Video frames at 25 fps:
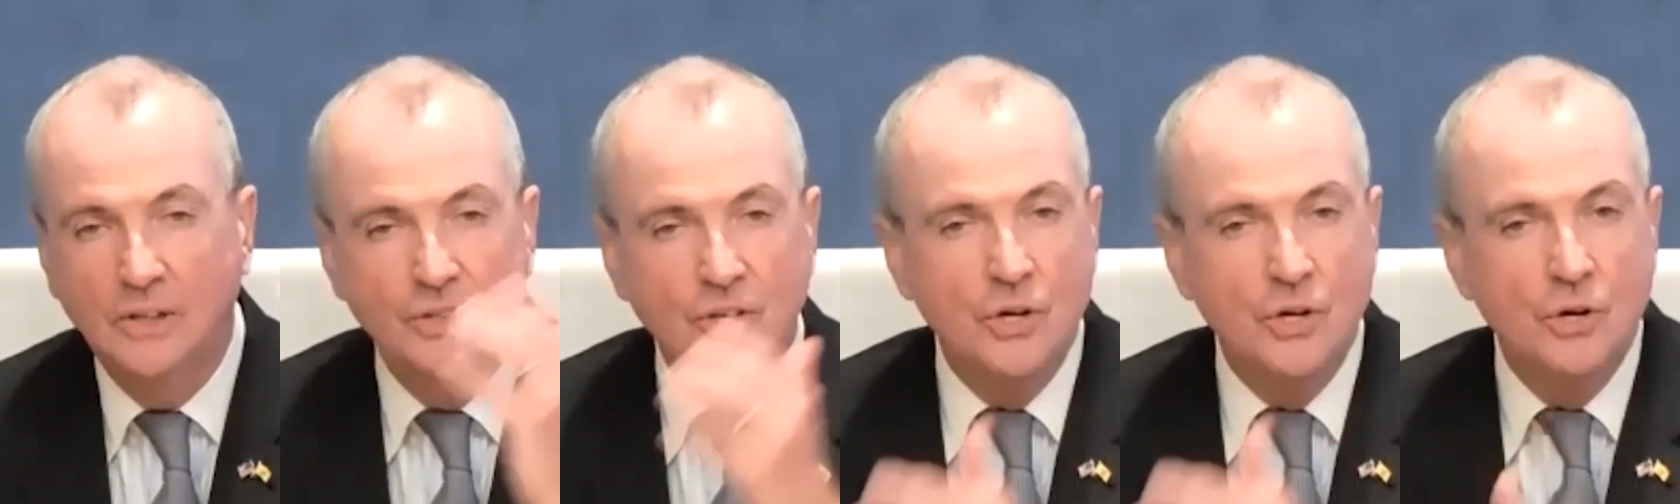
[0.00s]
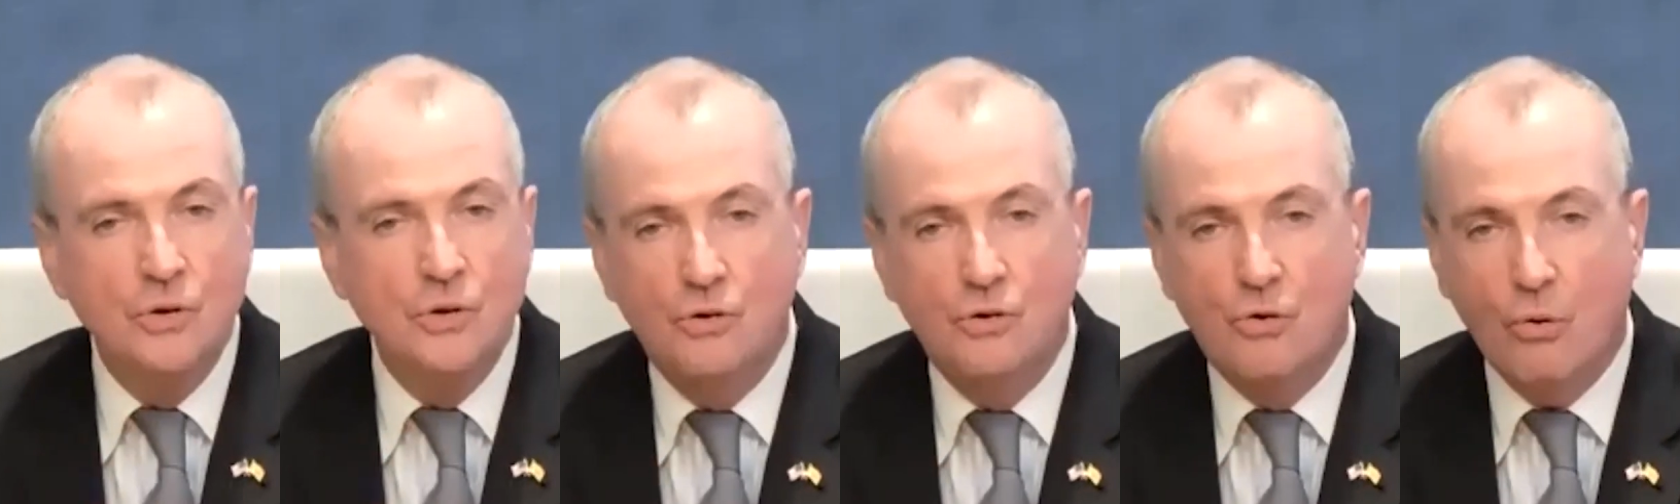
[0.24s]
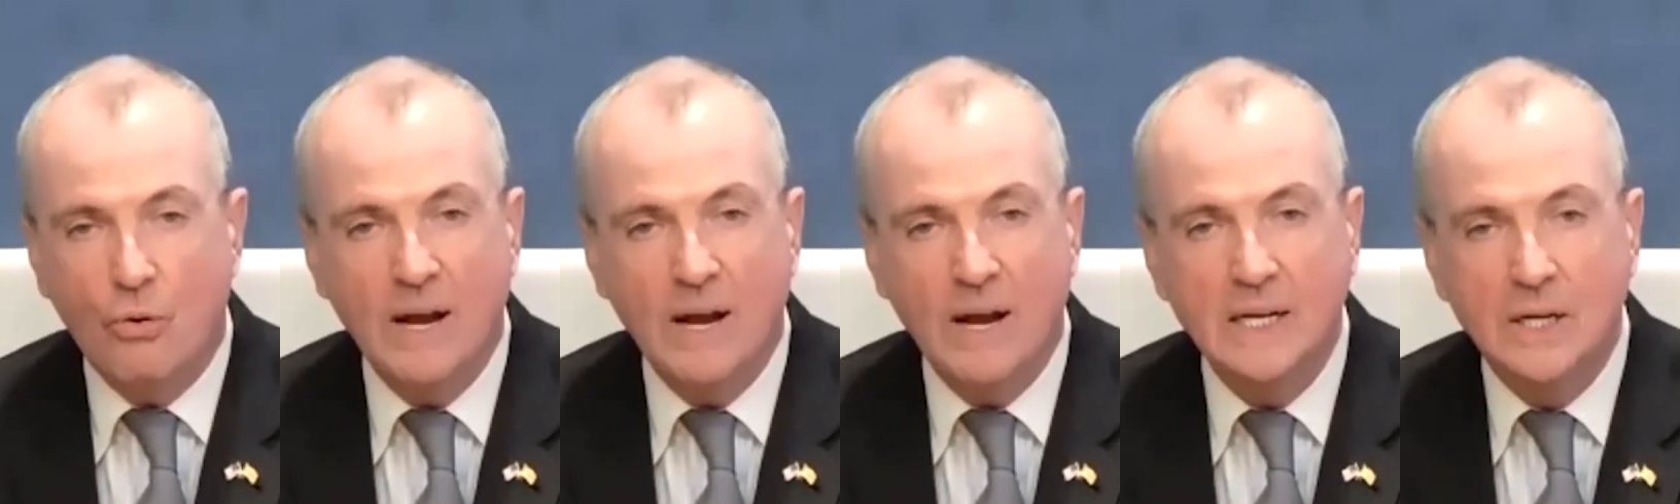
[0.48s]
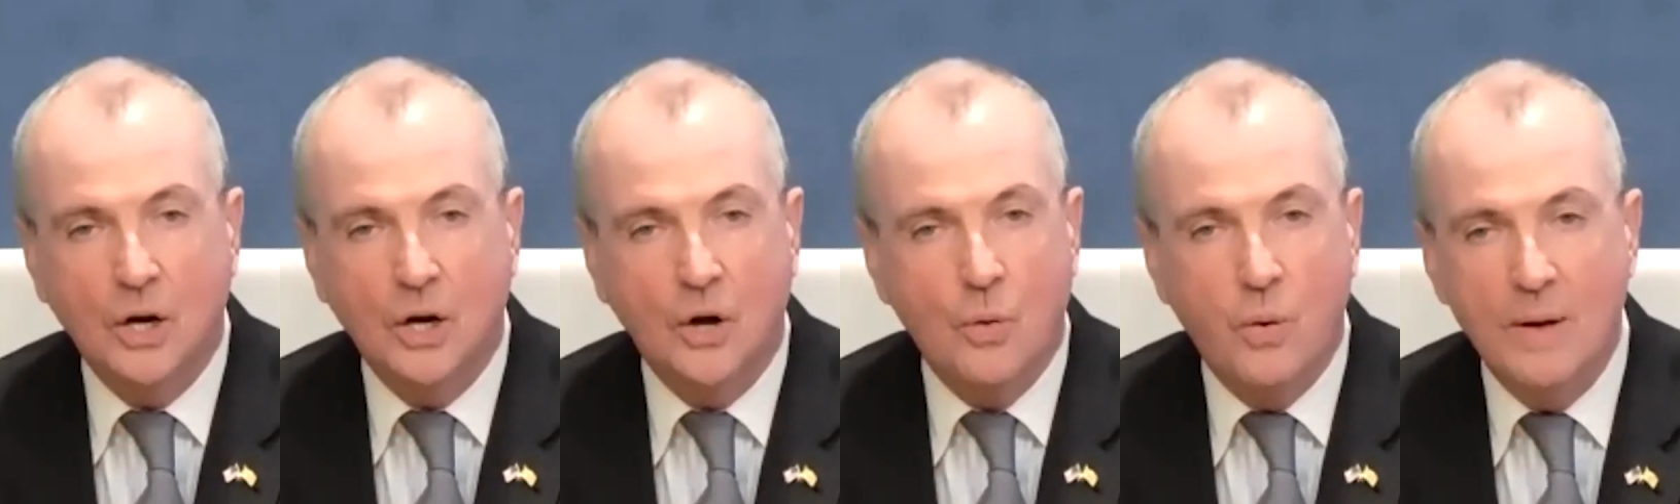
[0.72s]
new
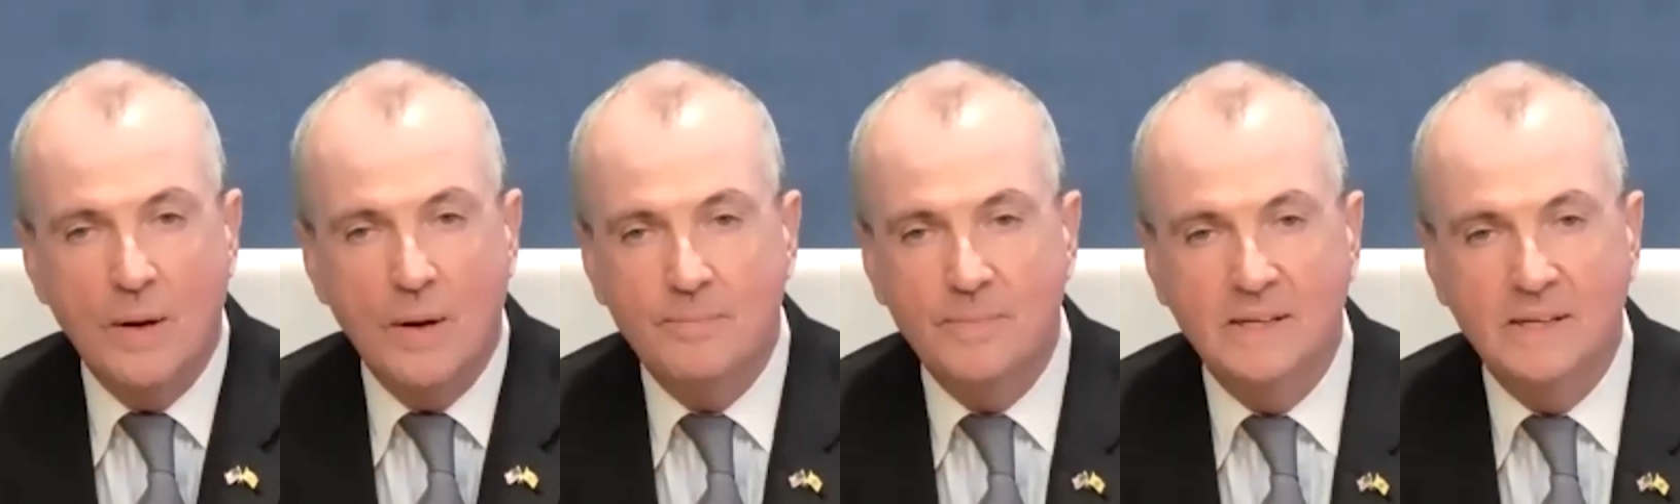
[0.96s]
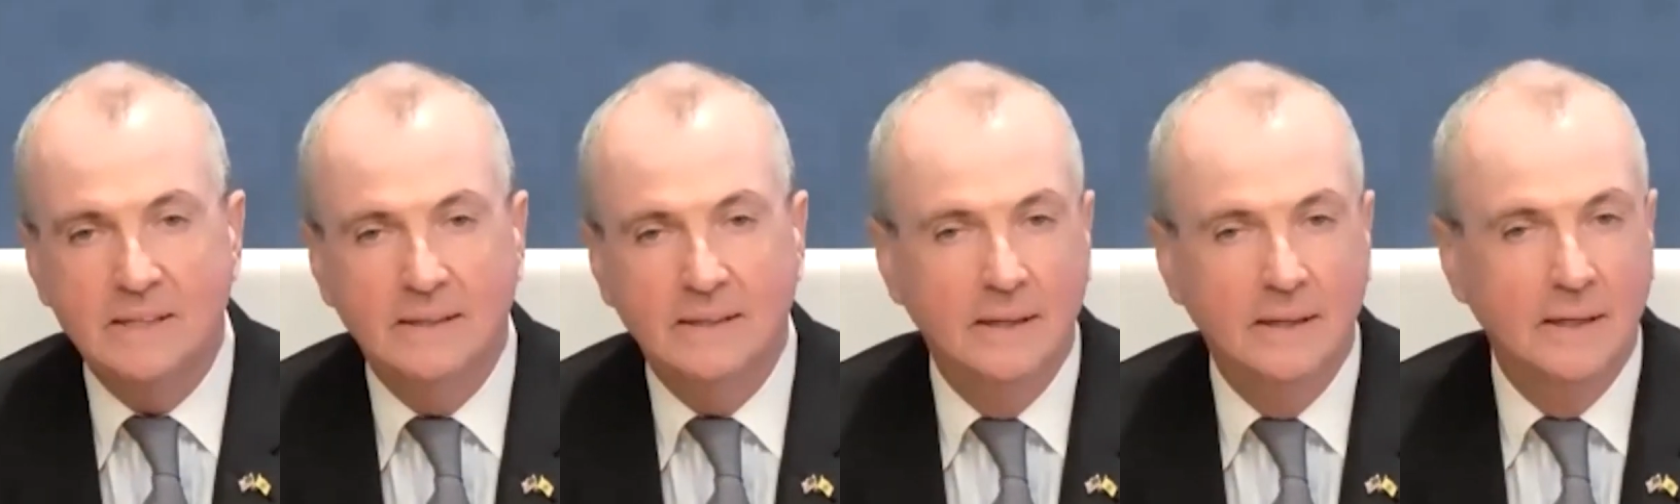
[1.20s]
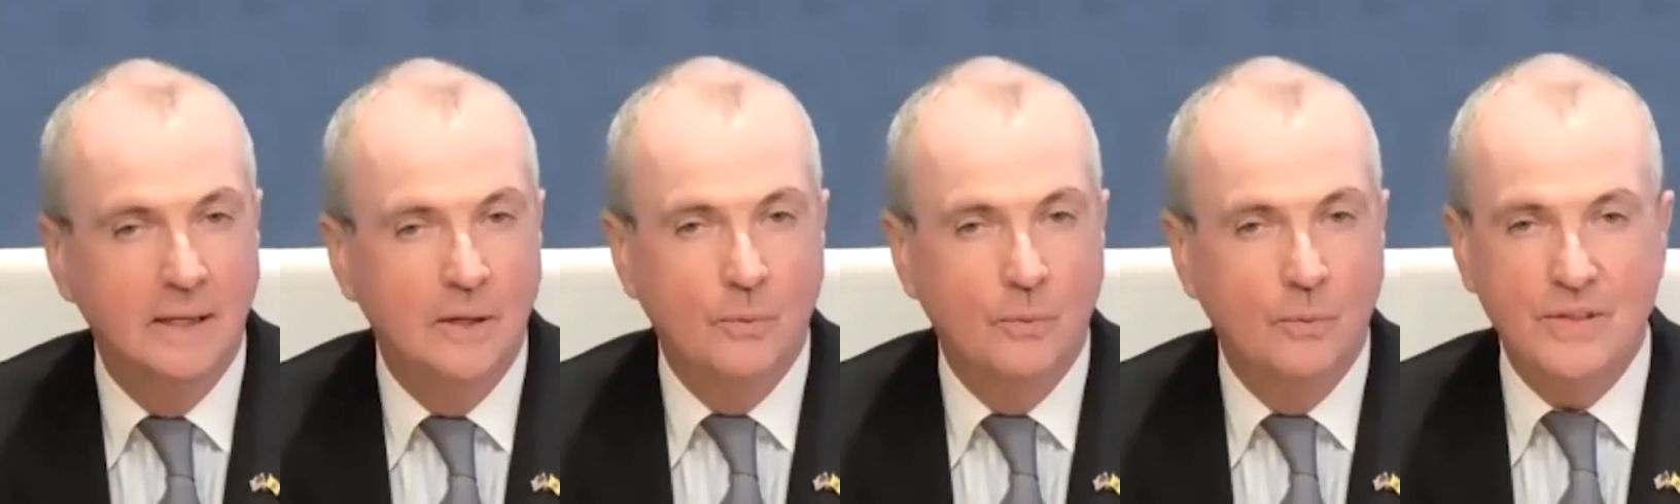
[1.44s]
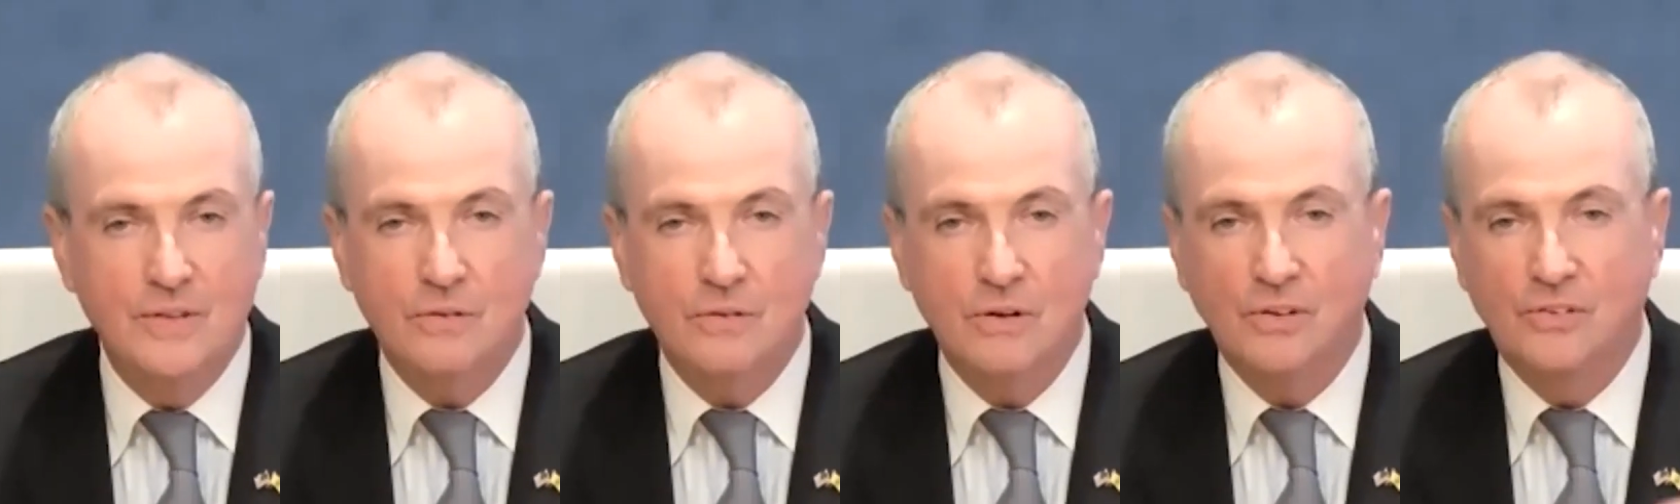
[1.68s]
green equipment
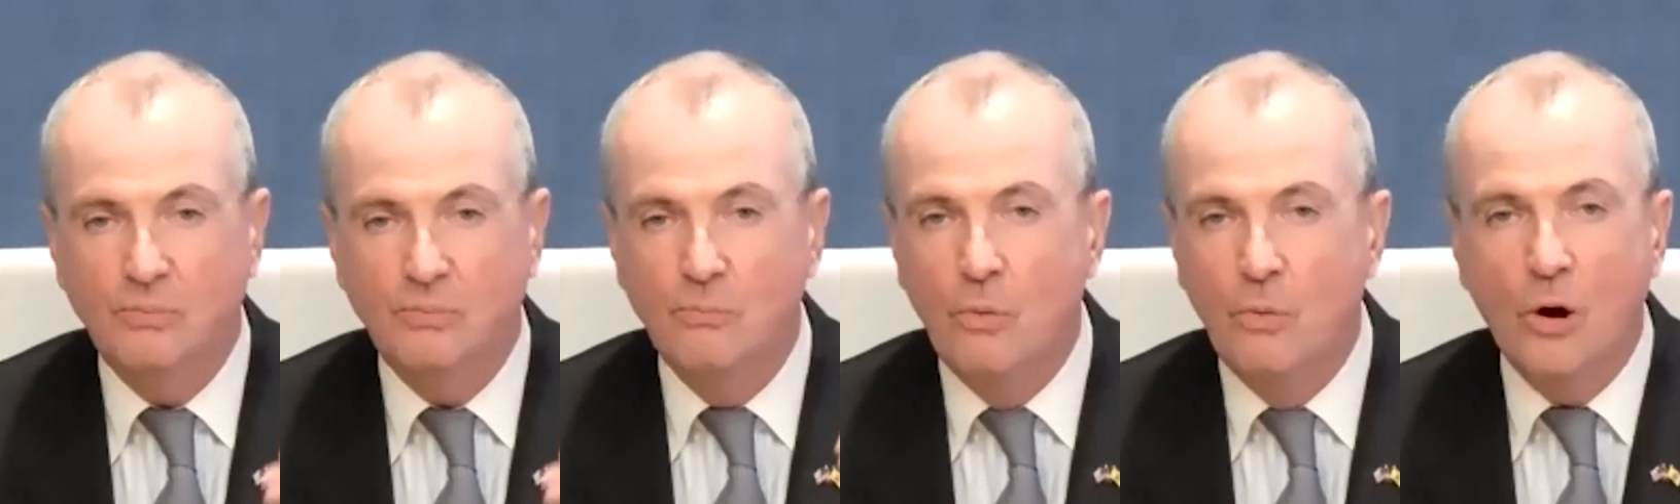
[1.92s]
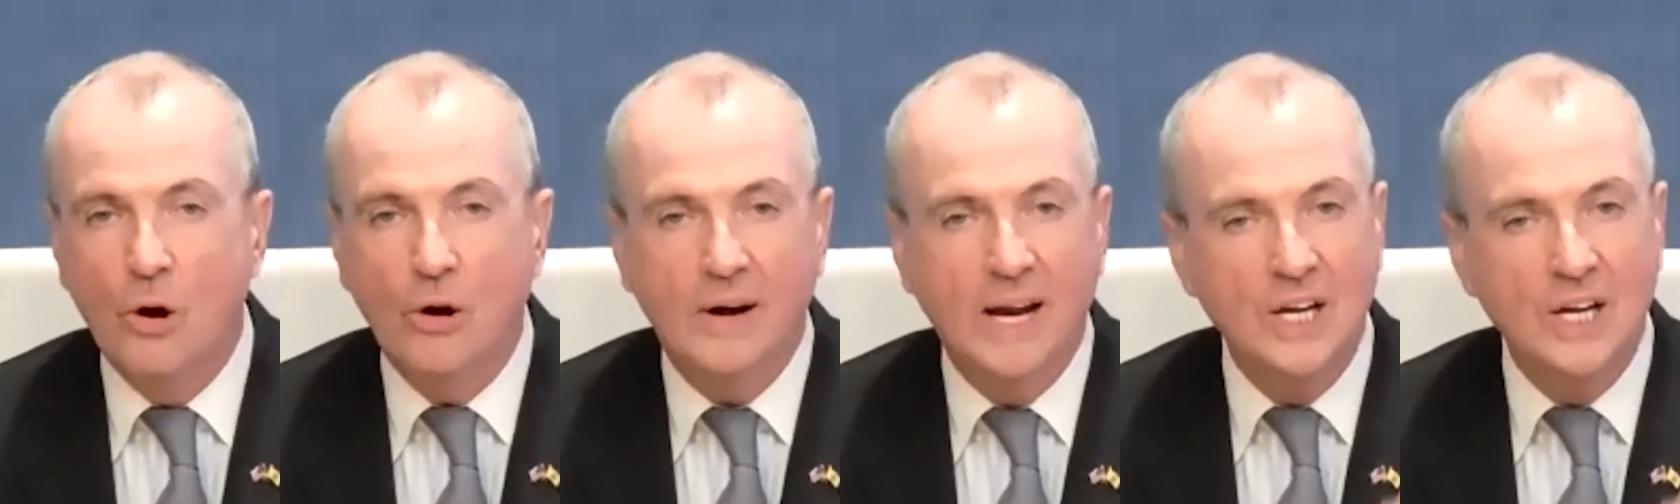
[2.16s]
whether it's more